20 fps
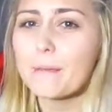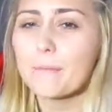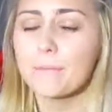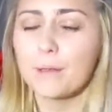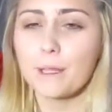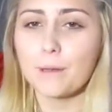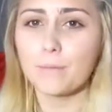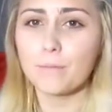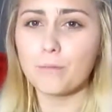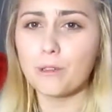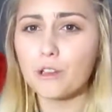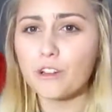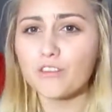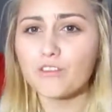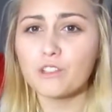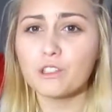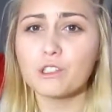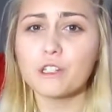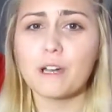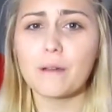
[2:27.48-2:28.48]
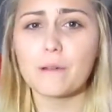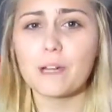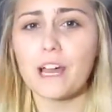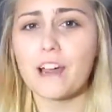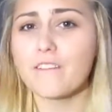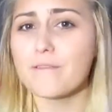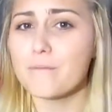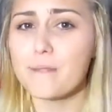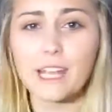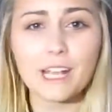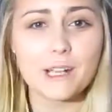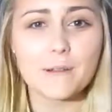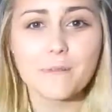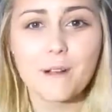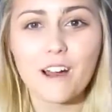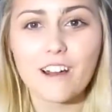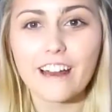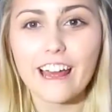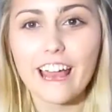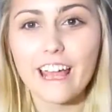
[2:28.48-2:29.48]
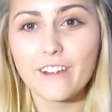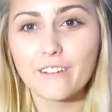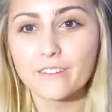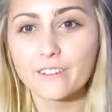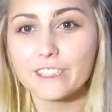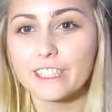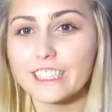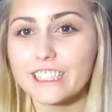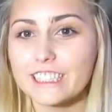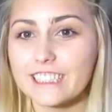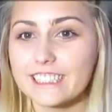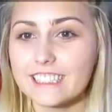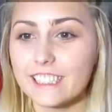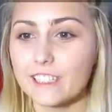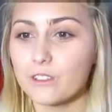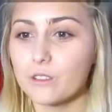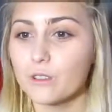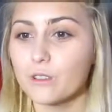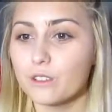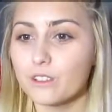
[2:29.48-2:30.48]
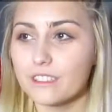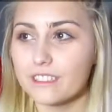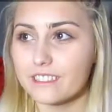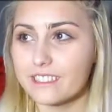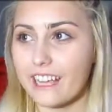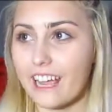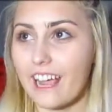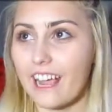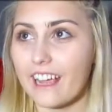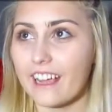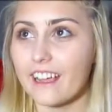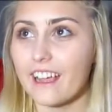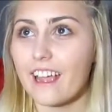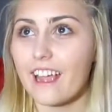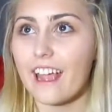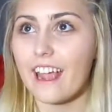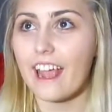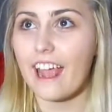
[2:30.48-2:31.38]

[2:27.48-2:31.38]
be beautiful, have makeup on every single day,